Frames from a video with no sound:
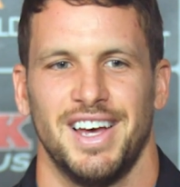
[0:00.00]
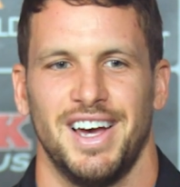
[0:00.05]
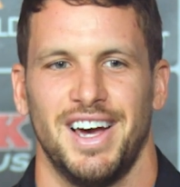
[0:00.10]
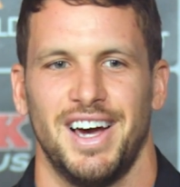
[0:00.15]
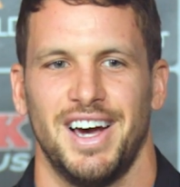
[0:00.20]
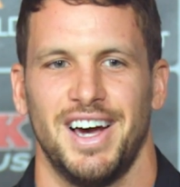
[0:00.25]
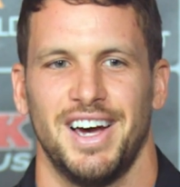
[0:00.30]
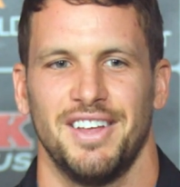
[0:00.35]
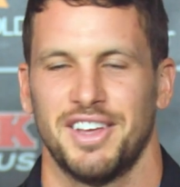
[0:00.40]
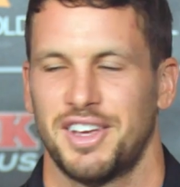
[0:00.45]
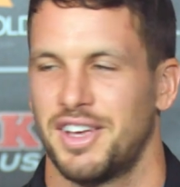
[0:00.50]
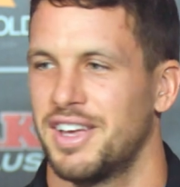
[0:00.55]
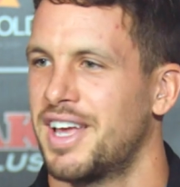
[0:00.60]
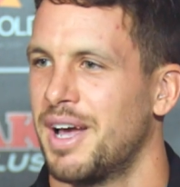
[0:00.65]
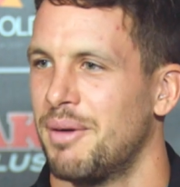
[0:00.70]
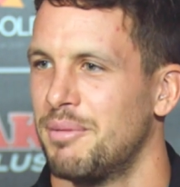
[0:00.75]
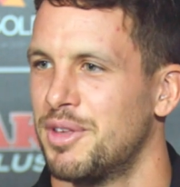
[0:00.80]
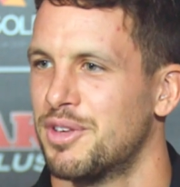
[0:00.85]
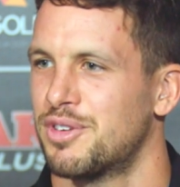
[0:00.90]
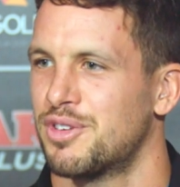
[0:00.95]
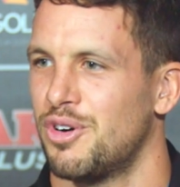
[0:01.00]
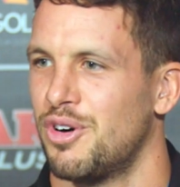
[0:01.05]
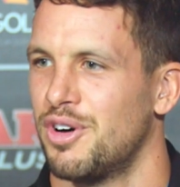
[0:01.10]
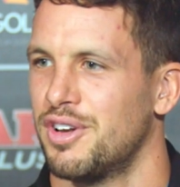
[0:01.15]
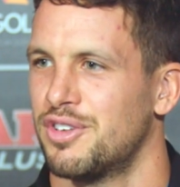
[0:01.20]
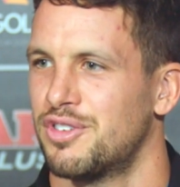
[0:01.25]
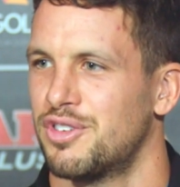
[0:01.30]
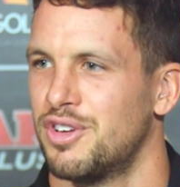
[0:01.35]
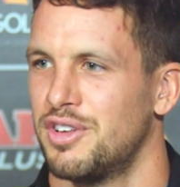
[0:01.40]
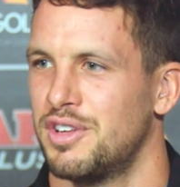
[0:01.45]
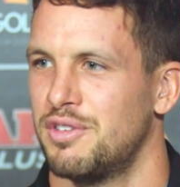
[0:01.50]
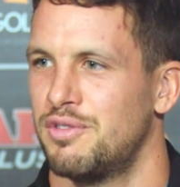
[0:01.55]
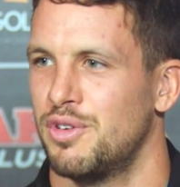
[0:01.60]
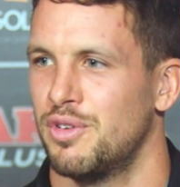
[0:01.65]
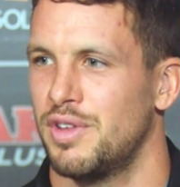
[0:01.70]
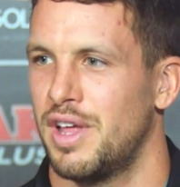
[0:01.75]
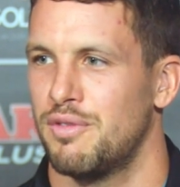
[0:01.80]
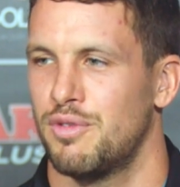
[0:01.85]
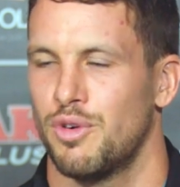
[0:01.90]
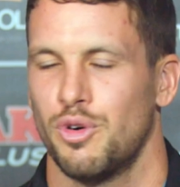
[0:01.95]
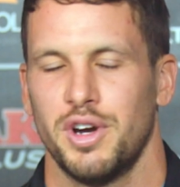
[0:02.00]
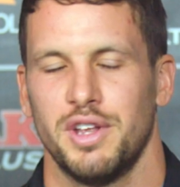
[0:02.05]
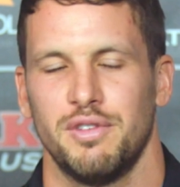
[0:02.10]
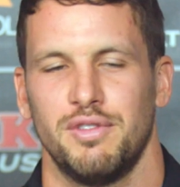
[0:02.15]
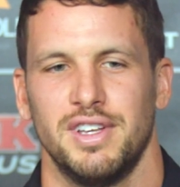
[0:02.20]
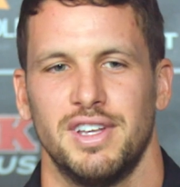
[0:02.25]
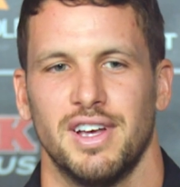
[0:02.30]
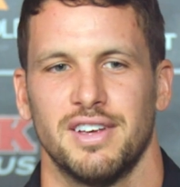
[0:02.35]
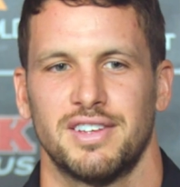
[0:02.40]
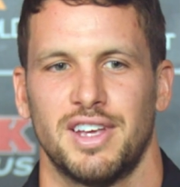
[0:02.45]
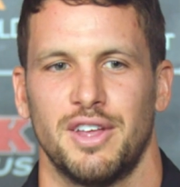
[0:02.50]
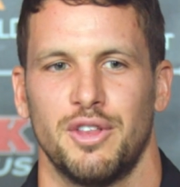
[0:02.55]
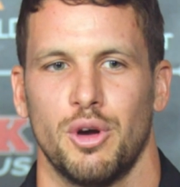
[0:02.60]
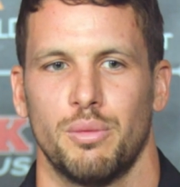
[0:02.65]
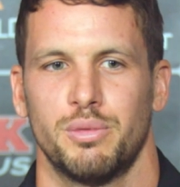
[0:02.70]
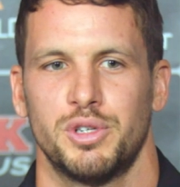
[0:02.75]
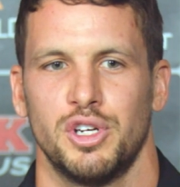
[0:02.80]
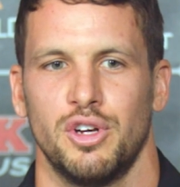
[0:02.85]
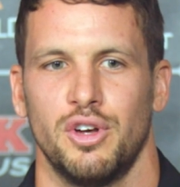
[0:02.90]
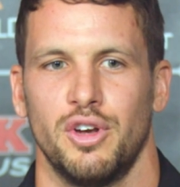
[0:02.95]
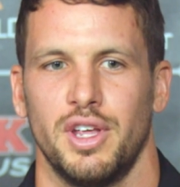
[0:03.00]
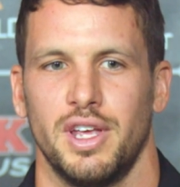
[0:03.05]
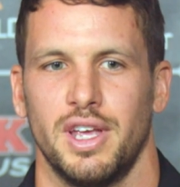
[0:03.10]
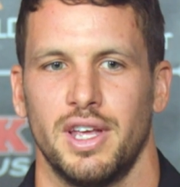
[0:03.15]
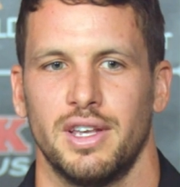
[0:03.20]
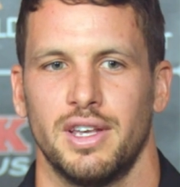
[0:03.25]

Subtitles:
that can come in the side and certainly fill that void if he does get the opportunity.